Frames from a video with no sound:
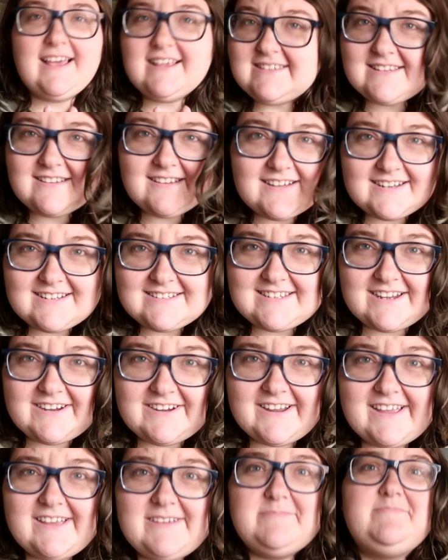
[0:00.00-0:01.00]
hasn't cut his
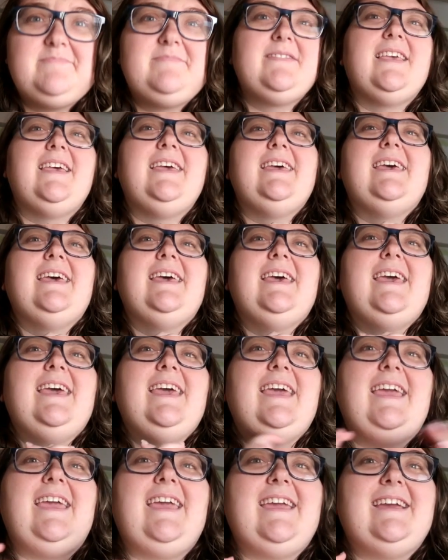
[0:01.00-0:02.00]
hair yet.
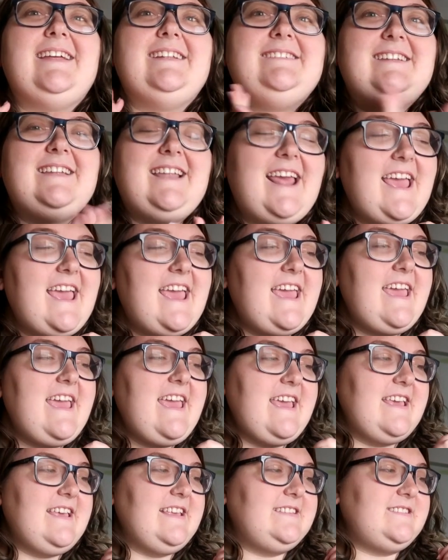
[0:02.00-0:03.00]
And
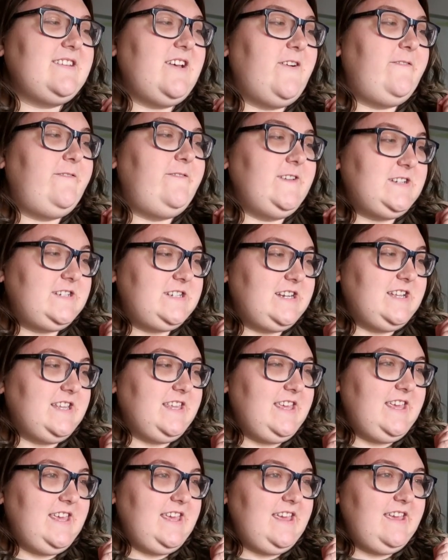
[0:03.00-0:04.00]
today is
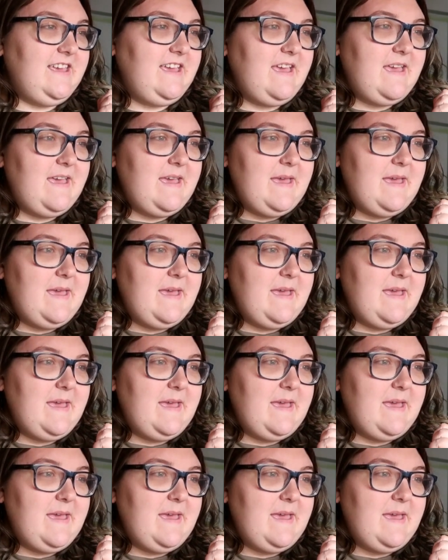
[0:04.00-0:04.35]
officially